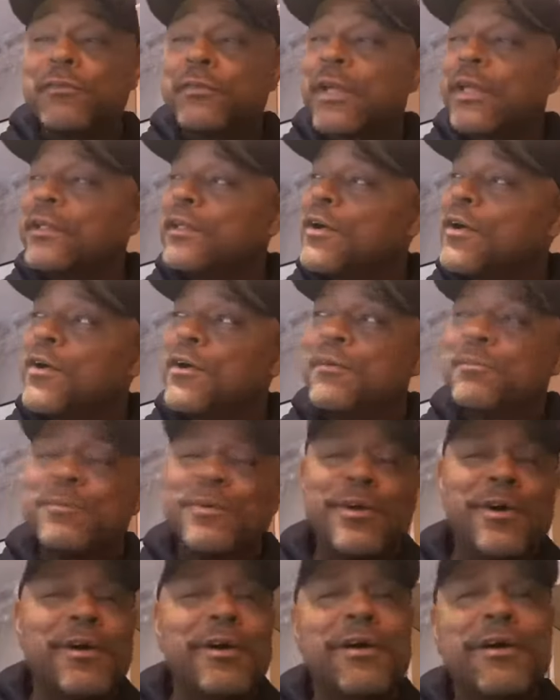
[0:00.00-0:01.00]
Like, yo,
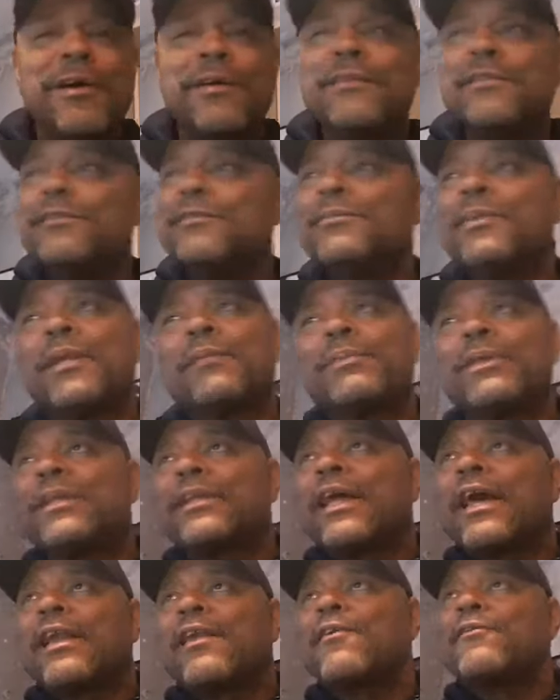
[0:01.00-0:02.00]
boy, you better be
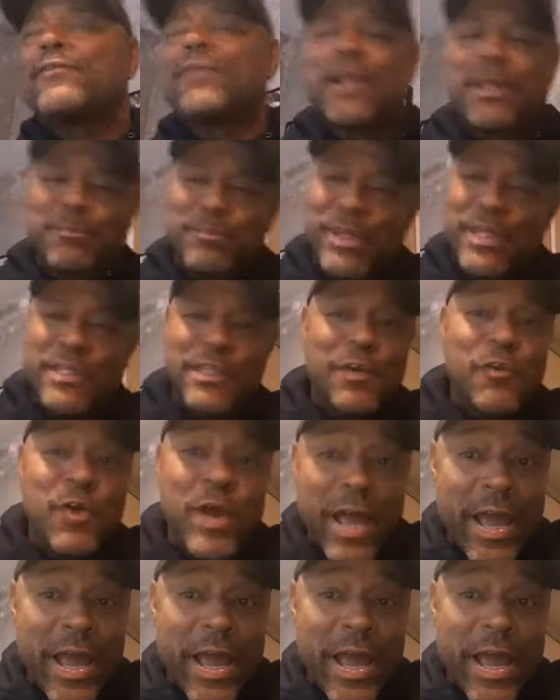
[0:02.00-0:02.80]
glad I don't feel like beating your